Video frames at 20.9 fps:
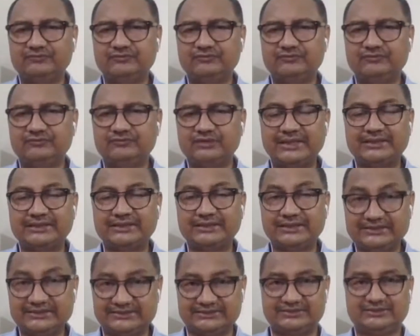the
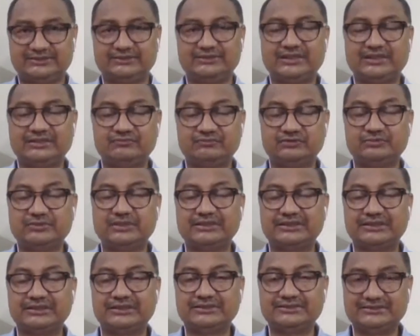environmentalist, the
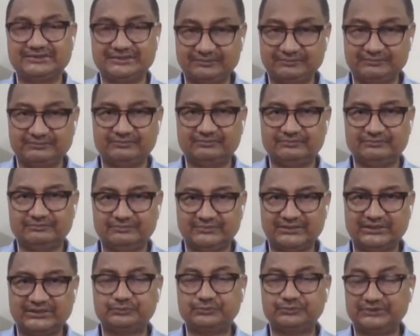environmentalism
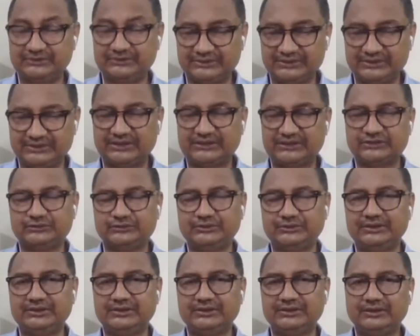that we
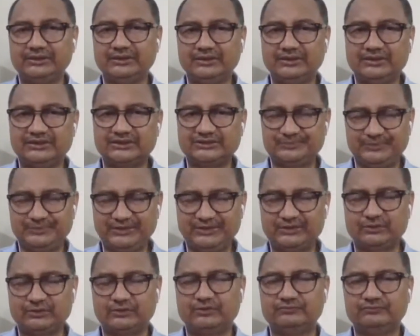actually
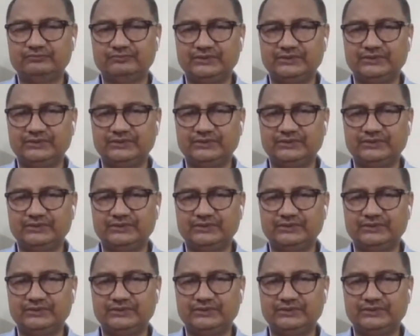speak of,